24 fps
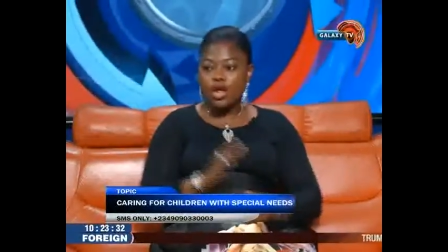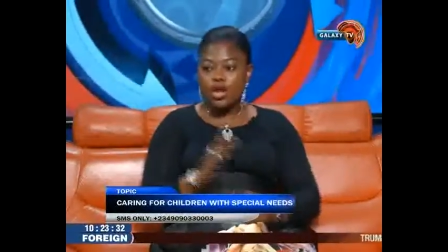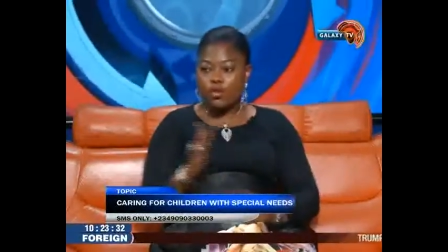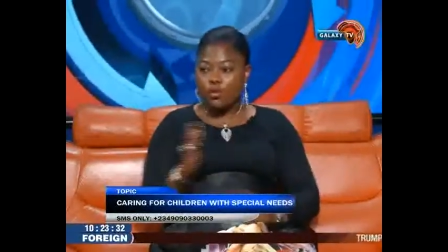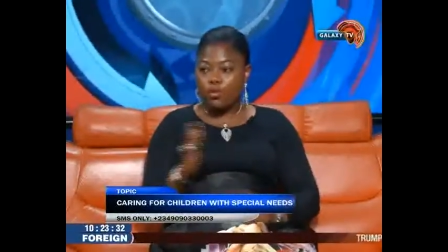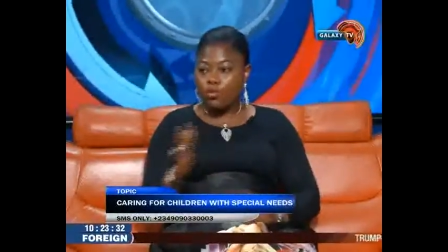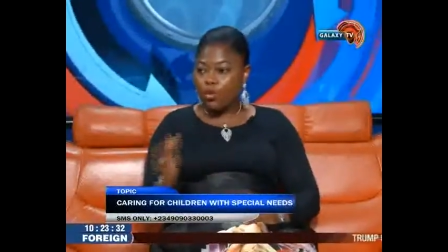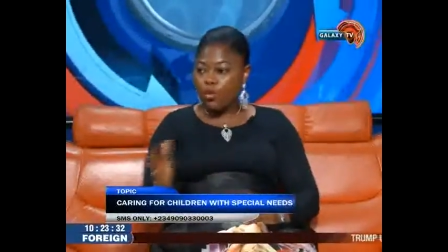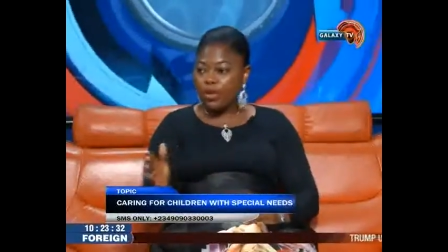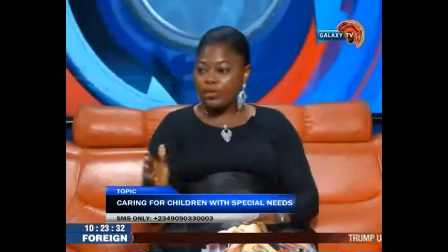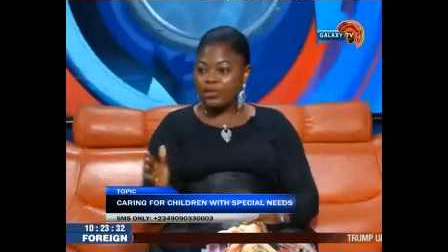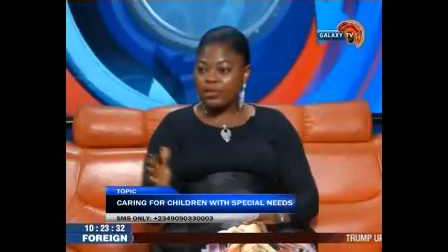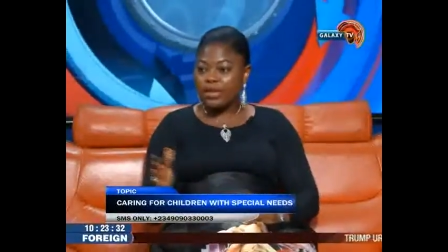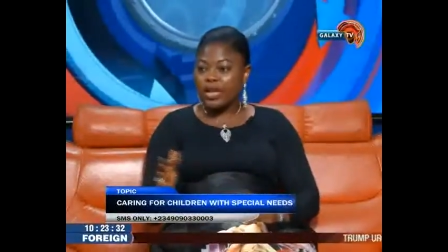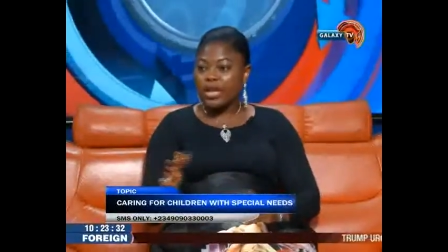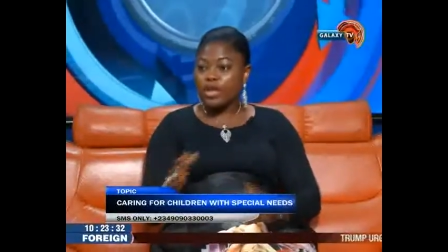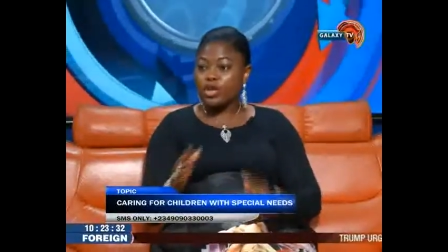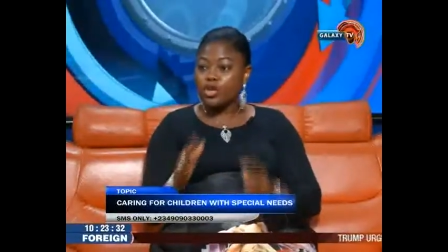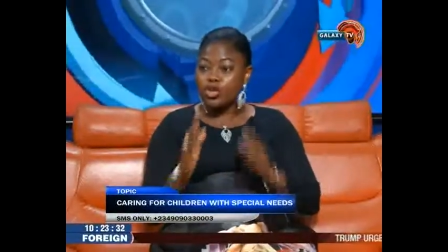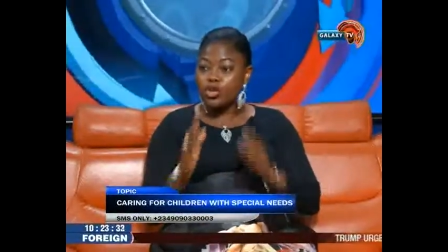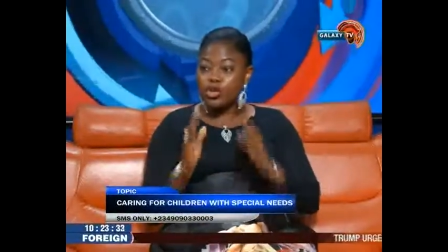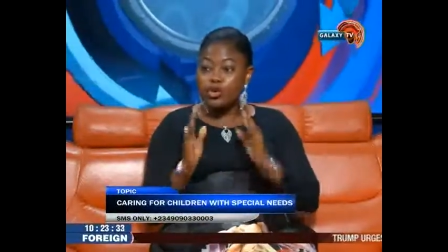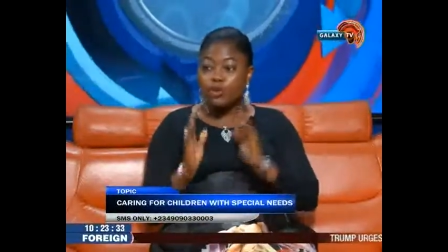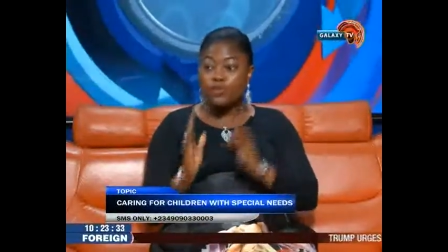Walk there.
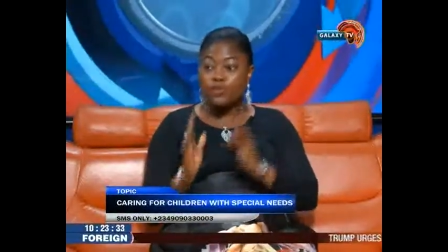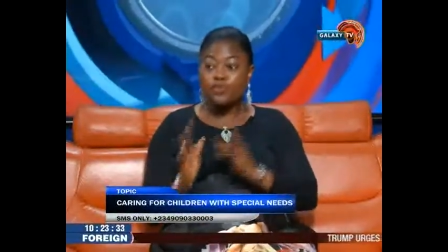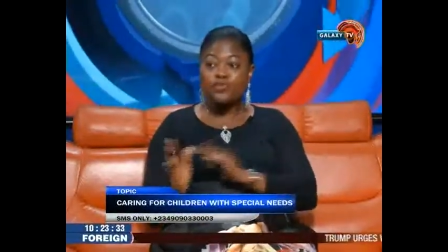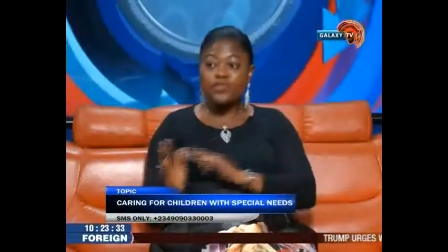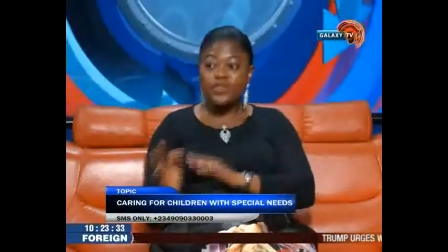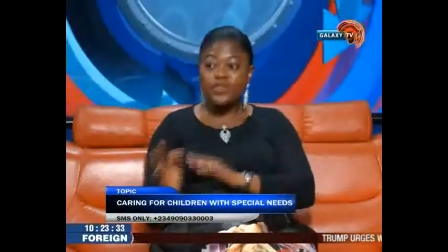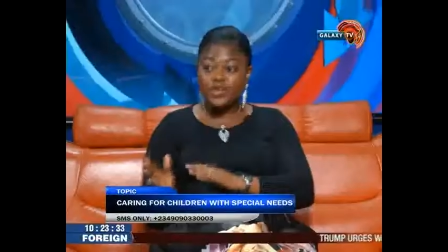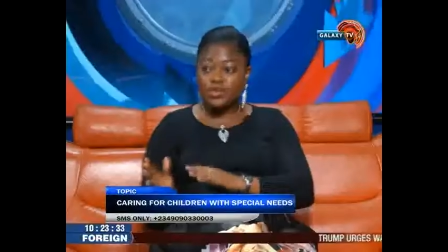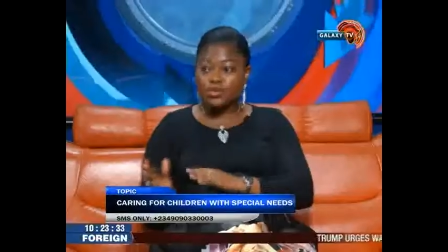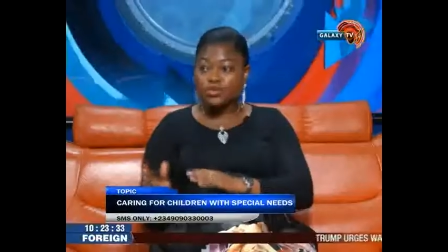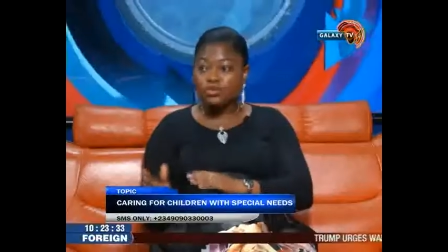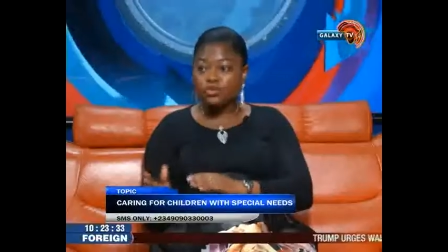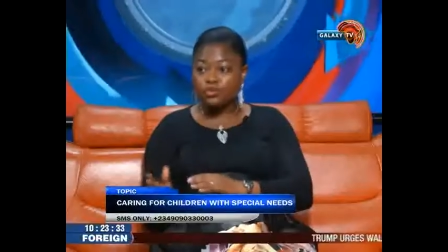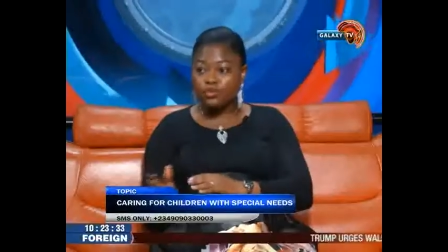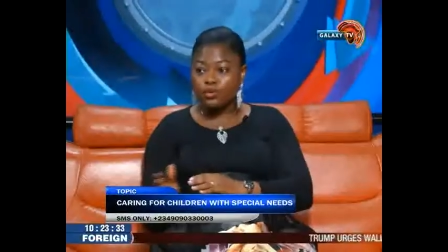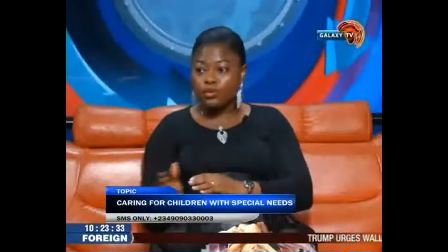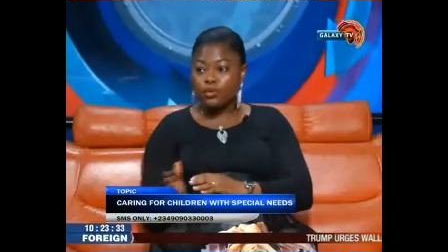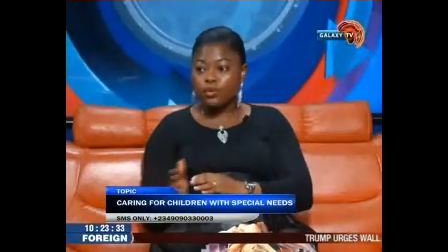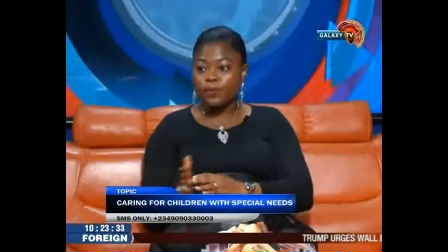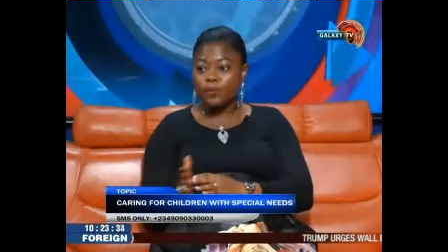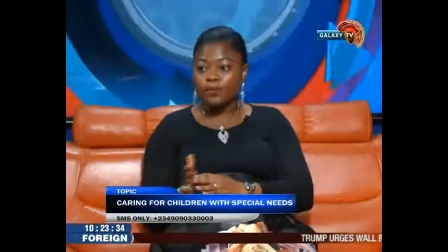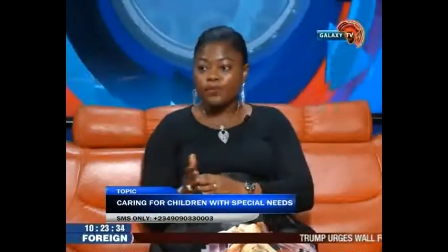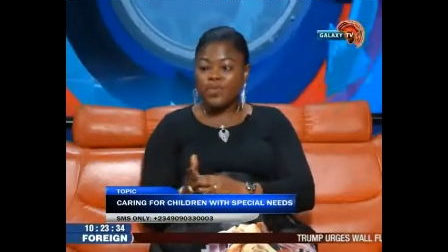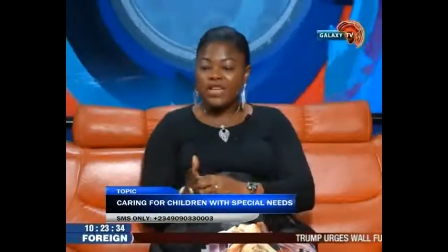Know first of
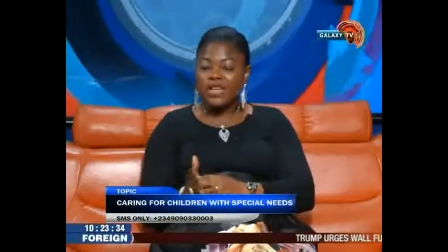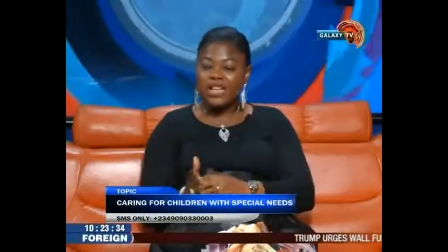all.